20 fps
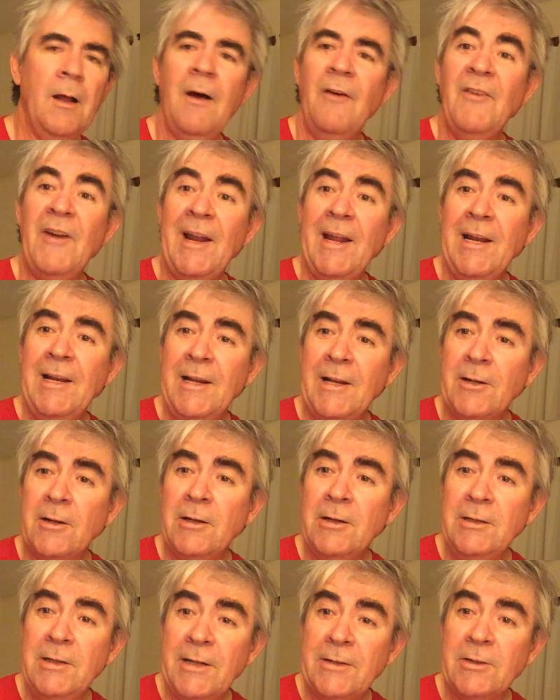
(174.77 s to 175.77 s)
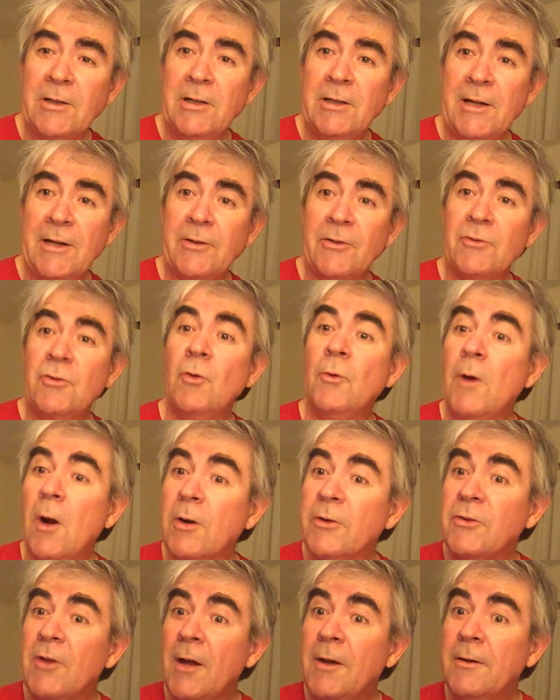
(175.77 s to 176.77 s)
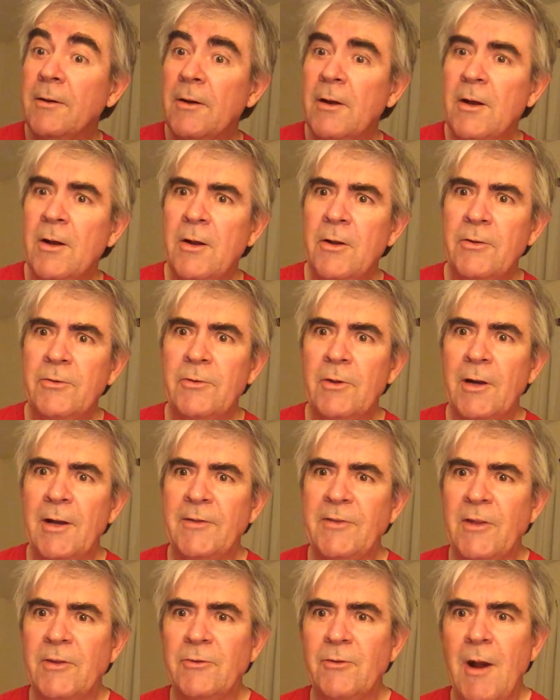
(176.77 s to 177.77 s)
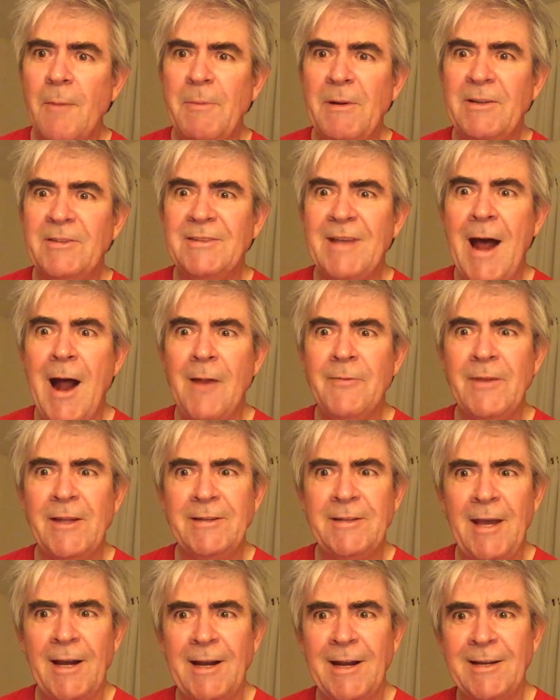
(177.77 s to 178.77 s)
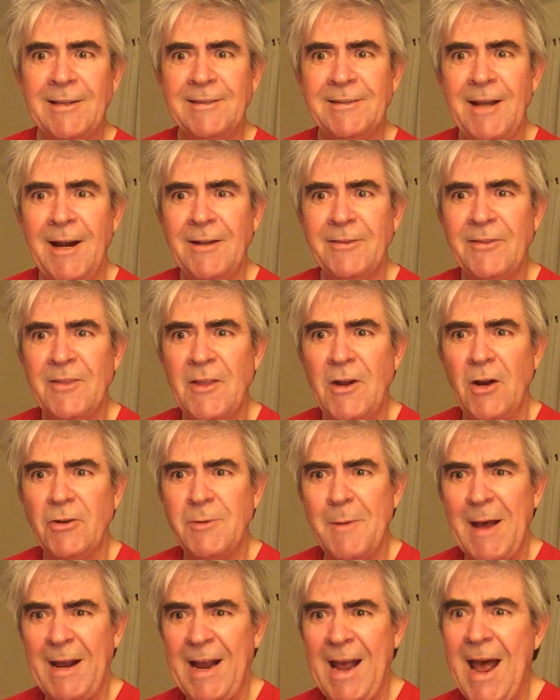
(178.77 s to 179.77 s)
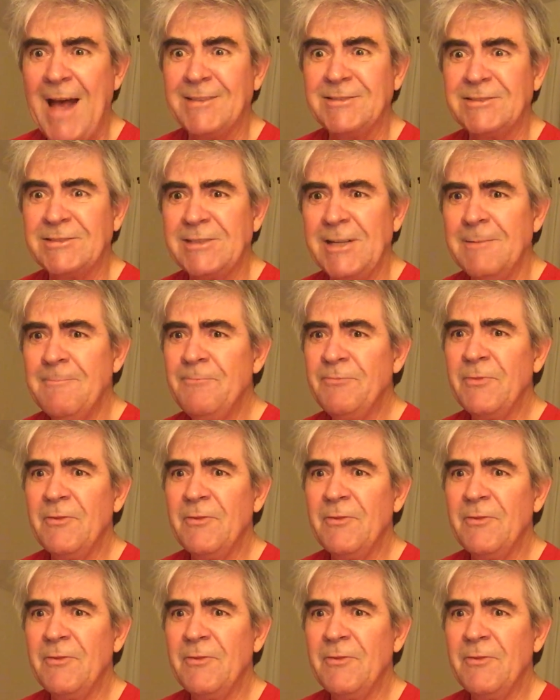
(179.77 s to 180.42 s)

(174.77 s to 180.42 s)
A very little, little let us do and all is done. So let the trumpet sound, the tucket summons the note to a cast.